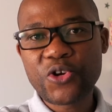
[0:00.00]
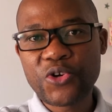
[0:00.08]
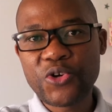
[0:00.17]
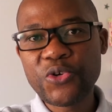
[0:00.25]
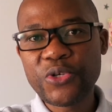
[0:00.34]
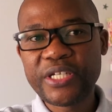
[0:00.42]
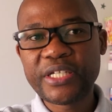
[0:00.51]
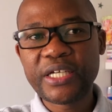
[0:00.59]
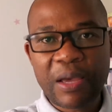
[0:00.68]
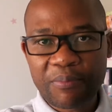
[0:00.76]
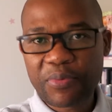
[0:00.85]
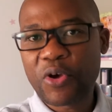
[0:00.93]
good
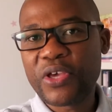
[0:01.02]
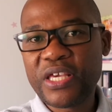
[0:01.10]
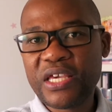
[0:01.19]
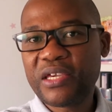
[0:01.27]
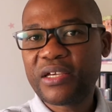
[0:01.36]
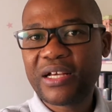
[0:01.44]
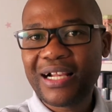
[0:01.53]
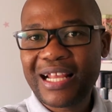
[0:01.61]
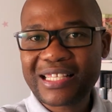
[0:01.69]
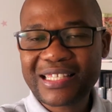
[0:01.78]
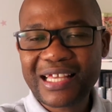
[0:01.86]
employee. Let's